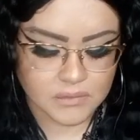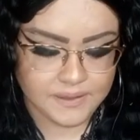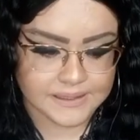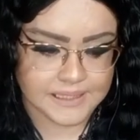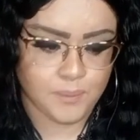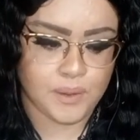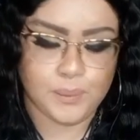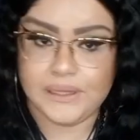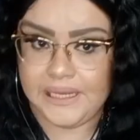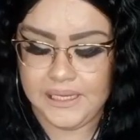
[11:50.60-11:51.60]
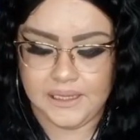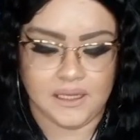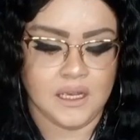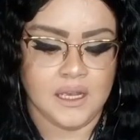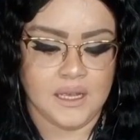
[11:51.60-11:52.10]
The same way with
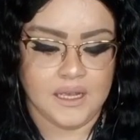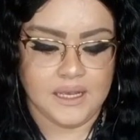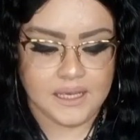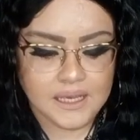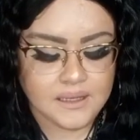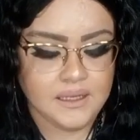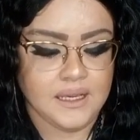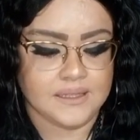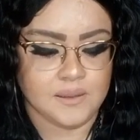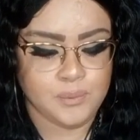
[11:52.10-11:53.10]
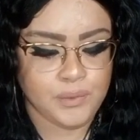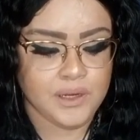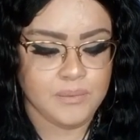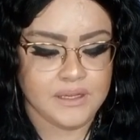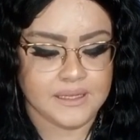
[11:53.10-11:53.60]
healing. Healing is
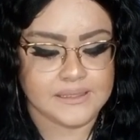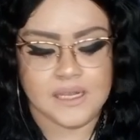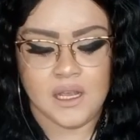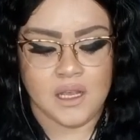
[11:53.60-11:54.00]
important because